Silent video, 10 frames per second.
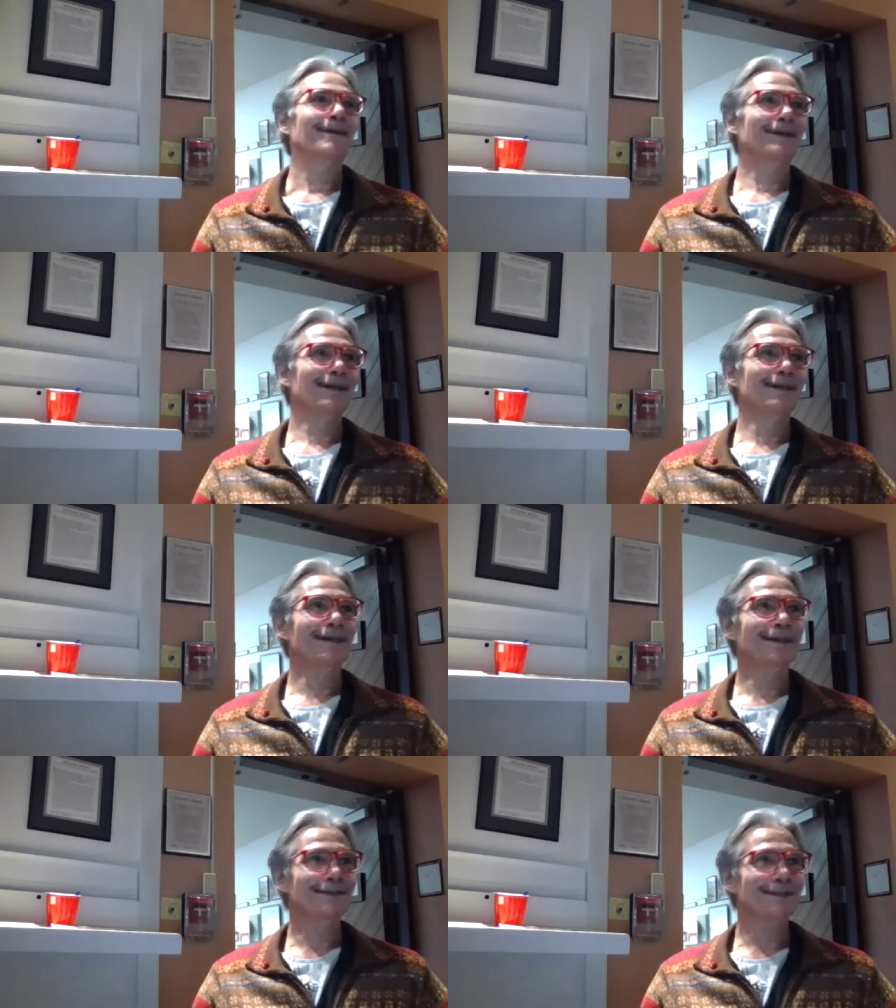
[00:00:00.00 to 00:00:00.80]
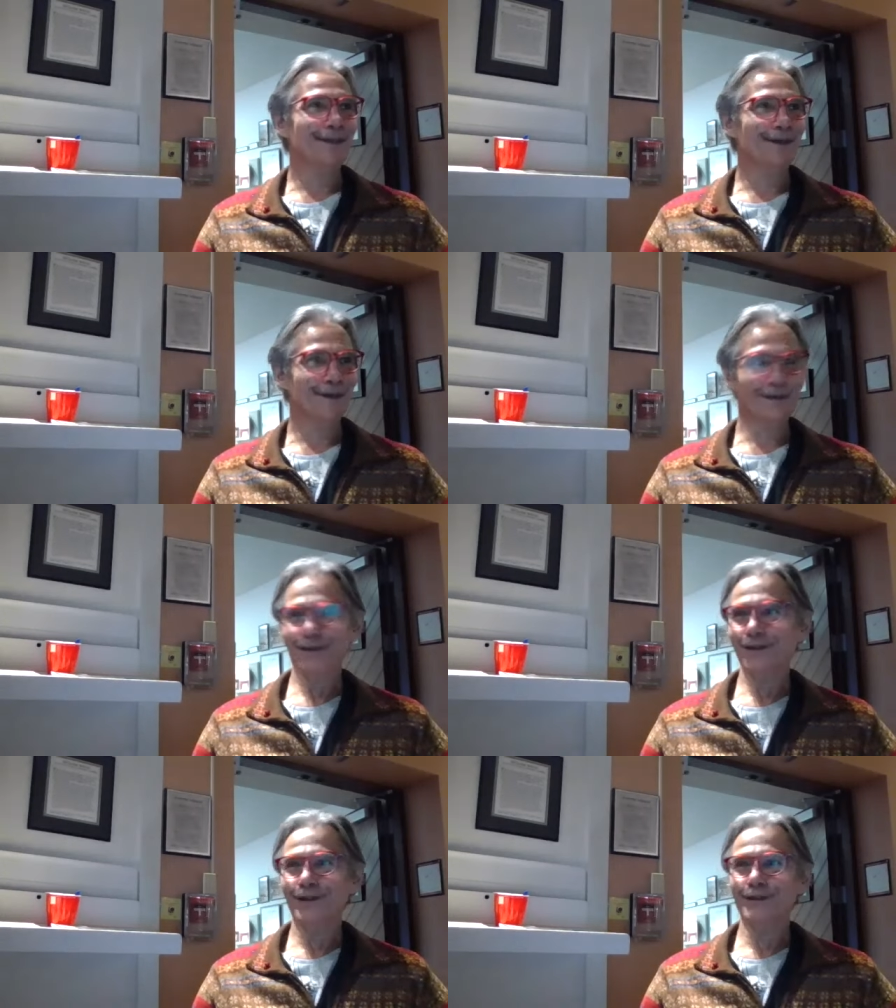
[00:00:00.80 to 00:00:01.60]
And, and so
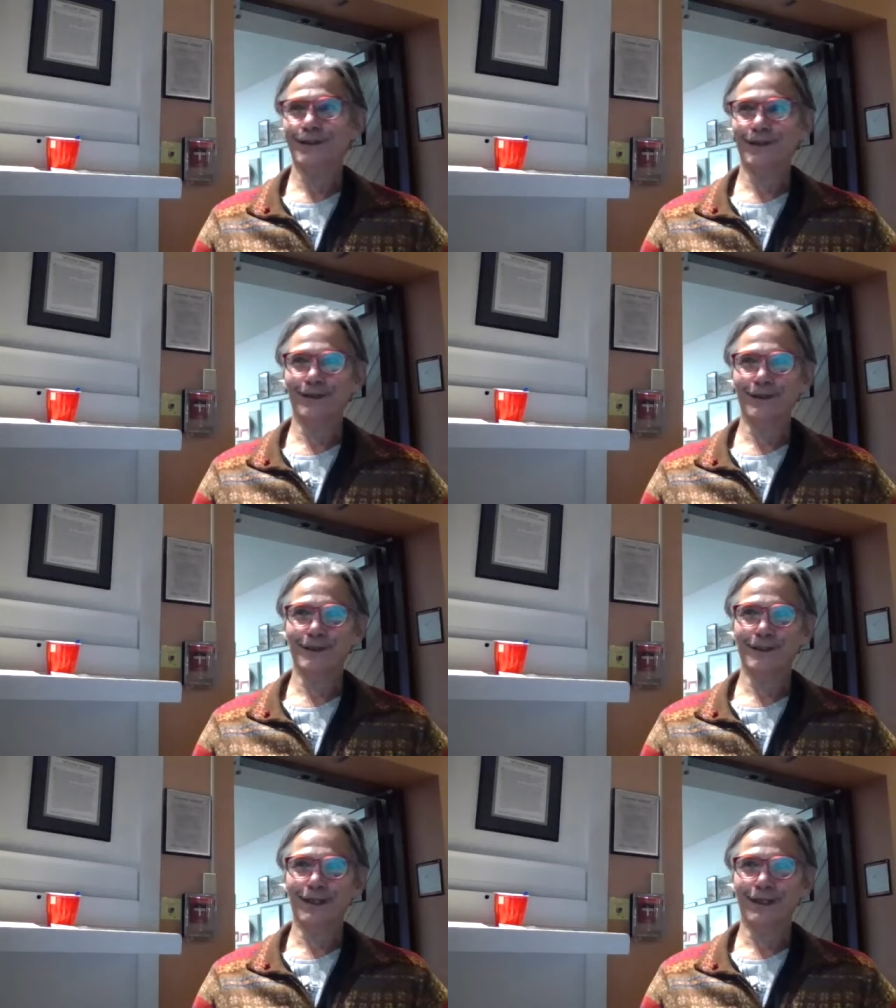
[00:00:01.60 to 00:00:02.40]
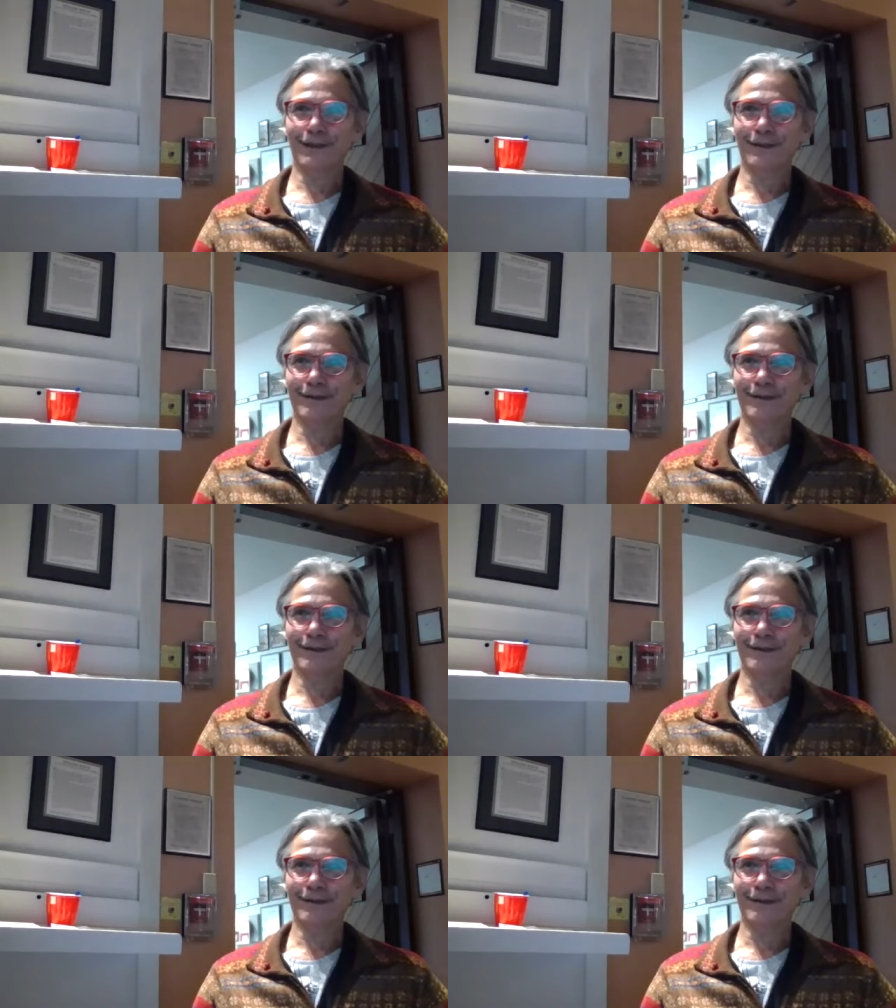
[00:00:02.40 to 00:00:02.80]
those, those uh,